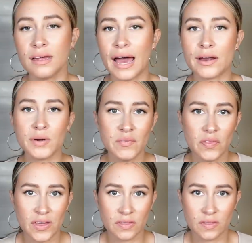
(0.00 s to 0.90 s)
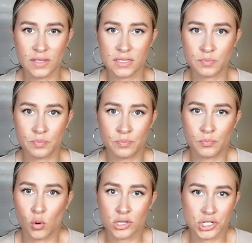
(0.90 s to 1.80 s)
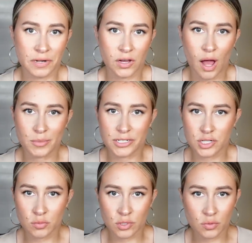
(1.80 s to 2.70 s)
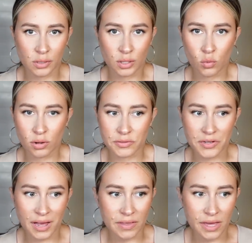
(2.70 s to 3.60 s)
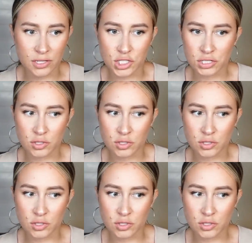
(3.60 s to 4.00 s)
I don't even think that this portion of the competition was really worth diving into.